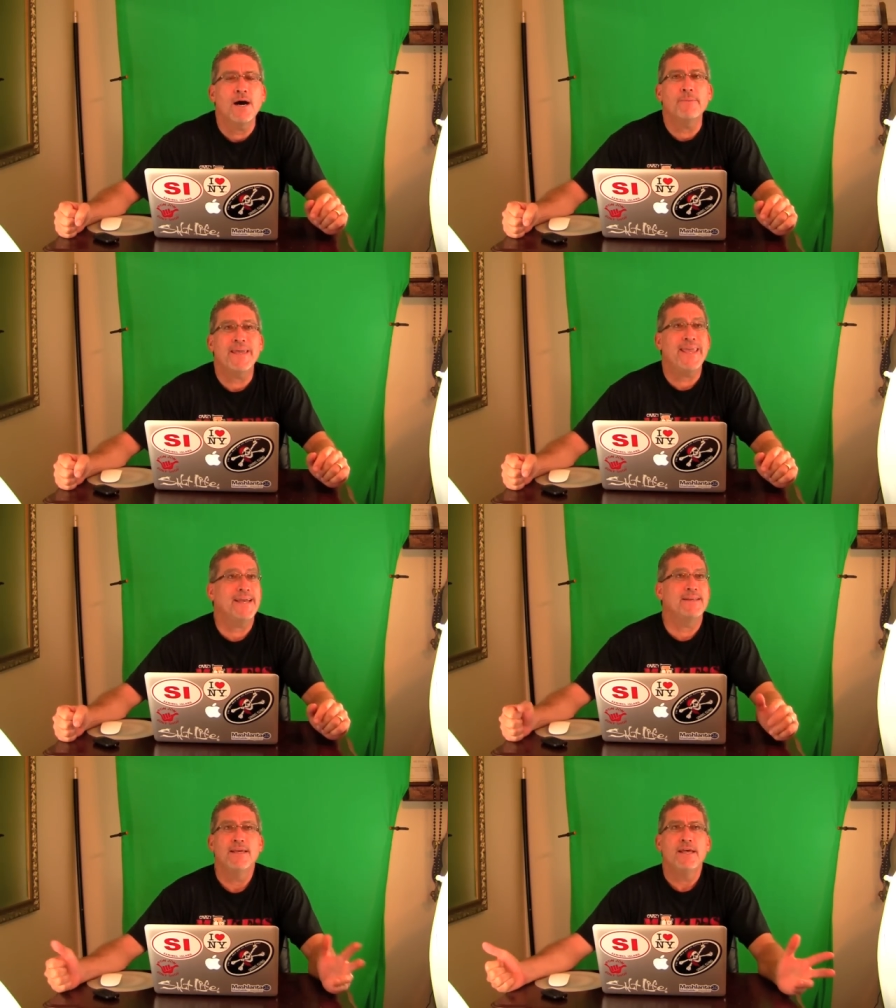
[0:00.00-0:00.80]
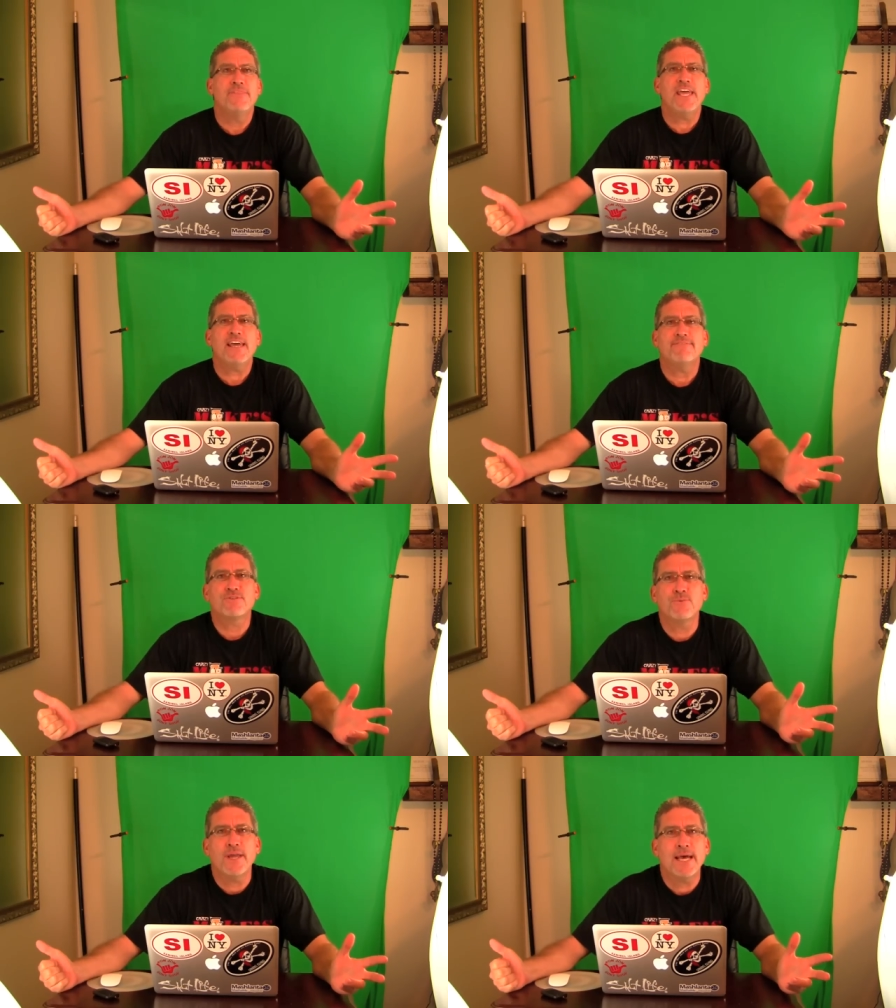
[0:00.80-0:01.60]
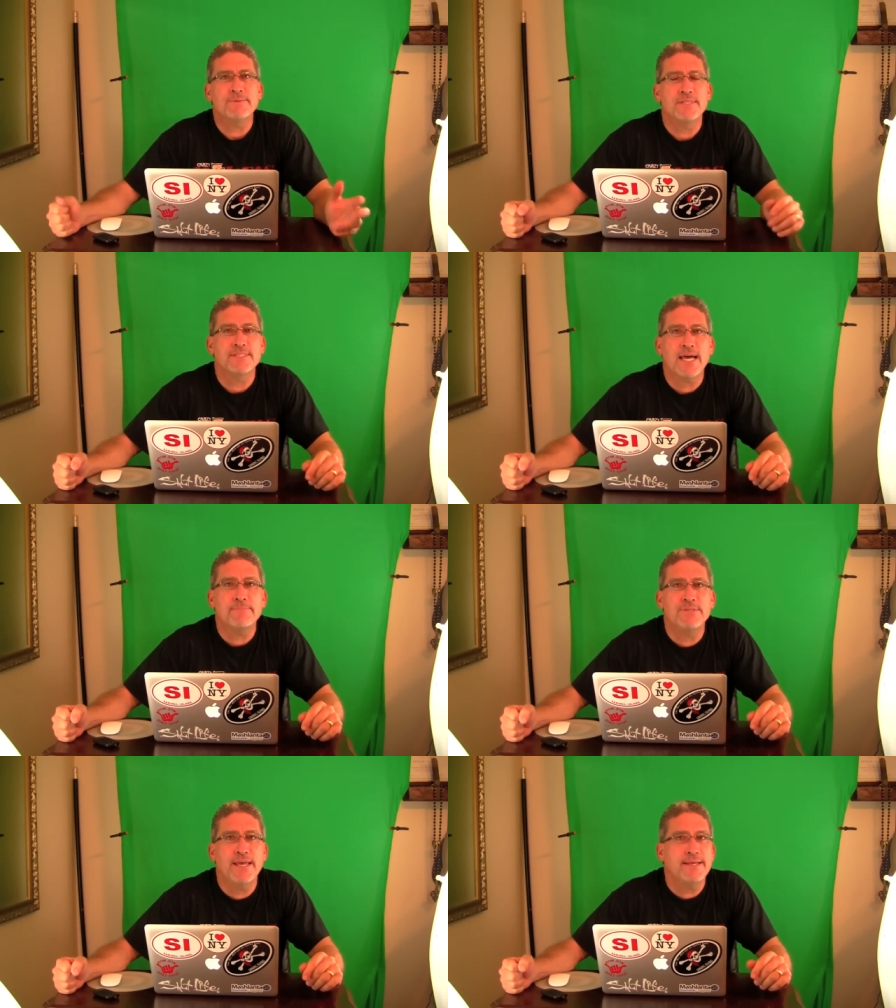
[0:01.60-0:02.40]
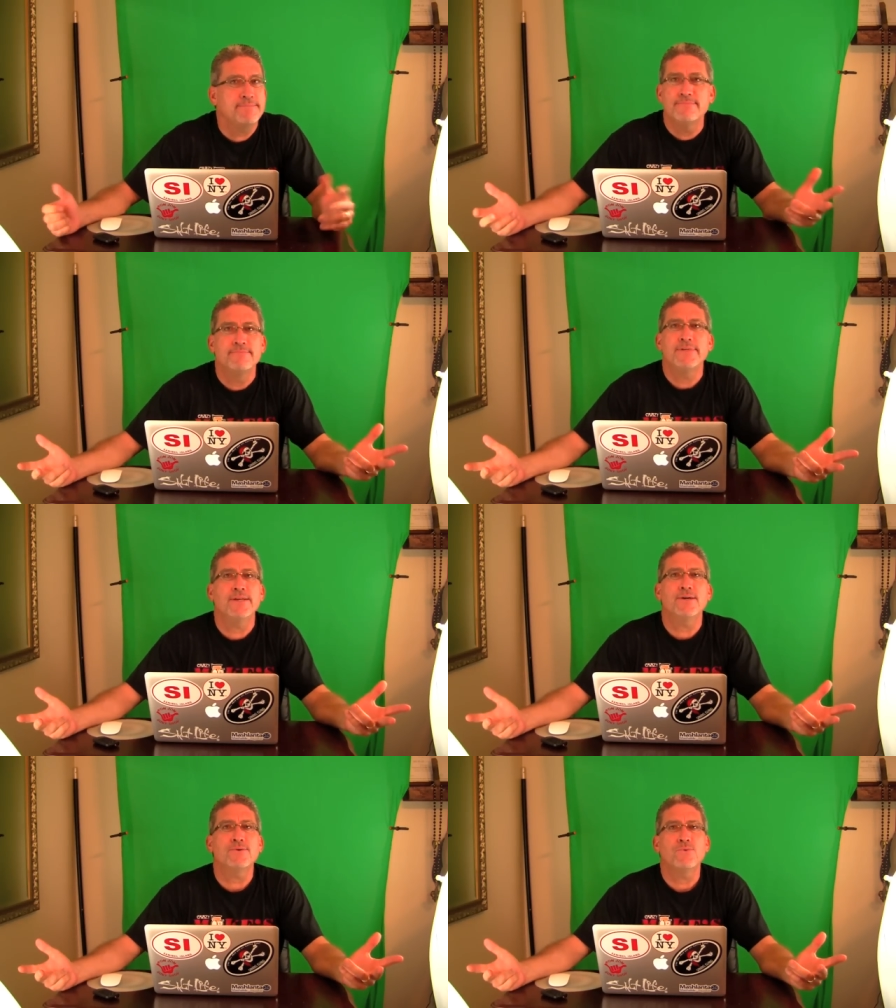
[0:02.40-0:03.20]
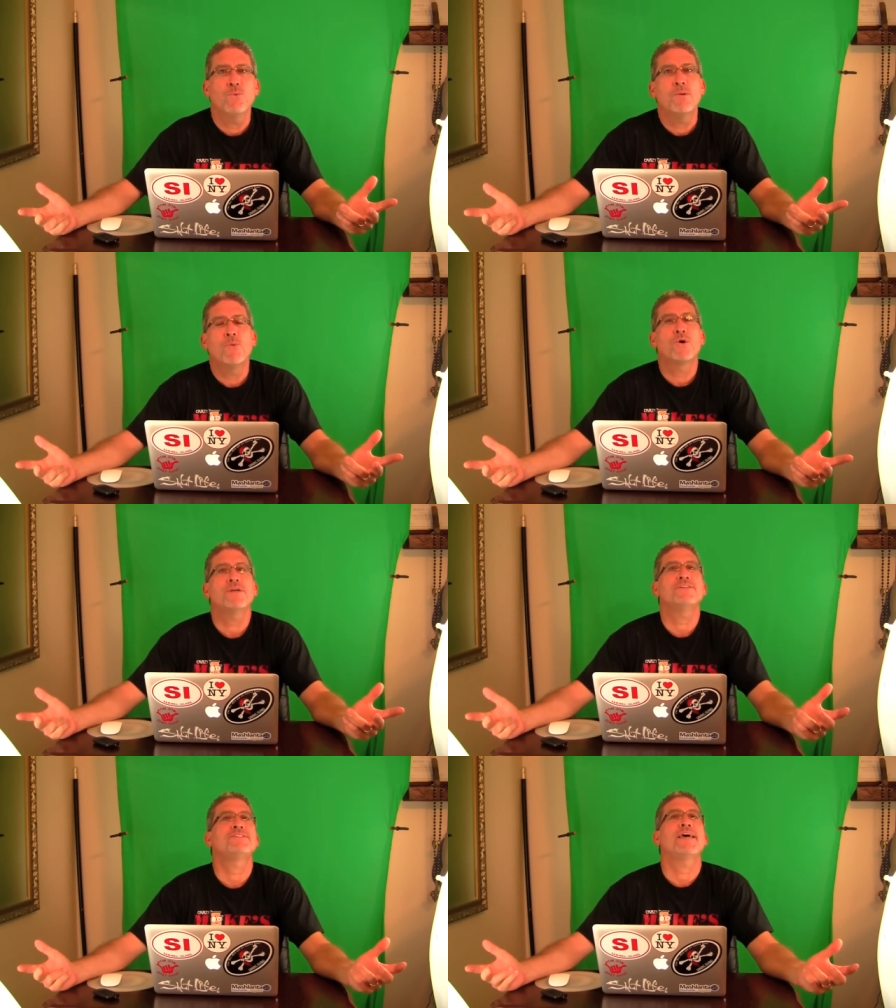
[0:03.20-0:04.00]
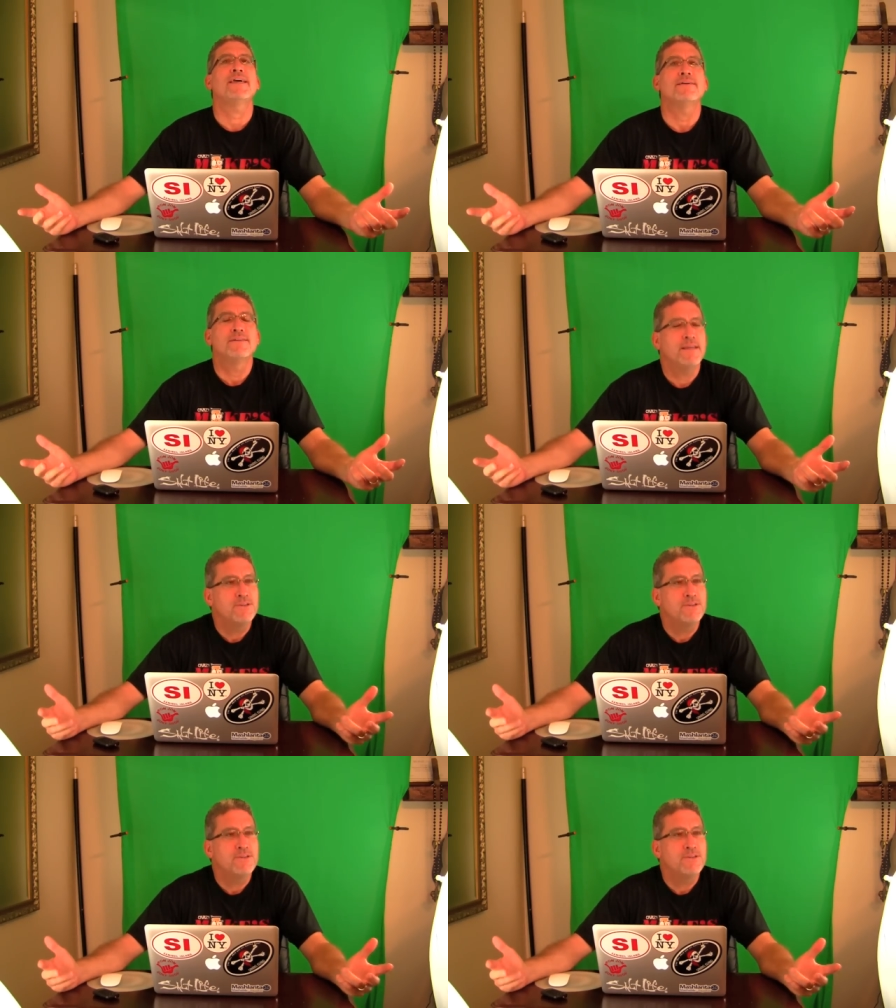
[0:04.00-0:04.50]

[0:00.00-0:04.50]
um, and they have three apps in the top 10. You know, what more do you say?